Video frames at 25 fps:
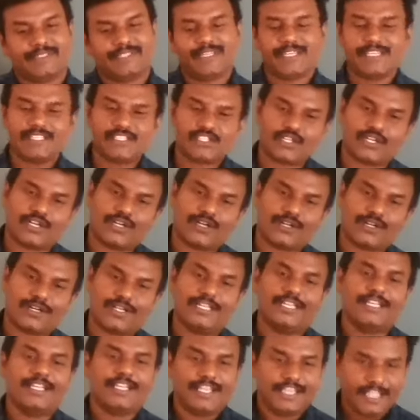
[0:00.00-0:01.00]
is called
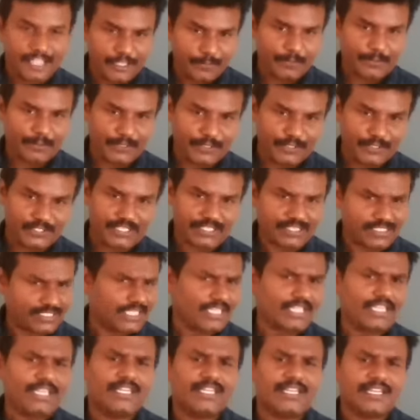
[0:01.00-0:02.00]
reproduction.
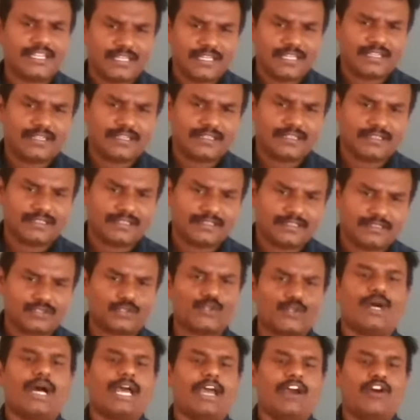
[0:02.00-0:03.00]
See,
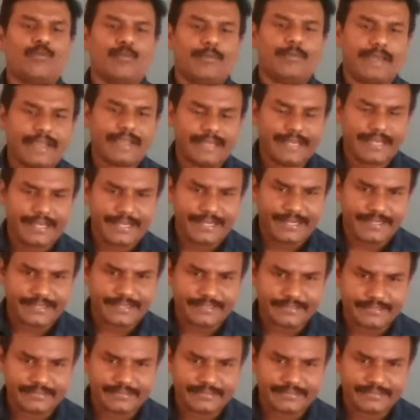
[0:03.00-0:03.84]
so I have married.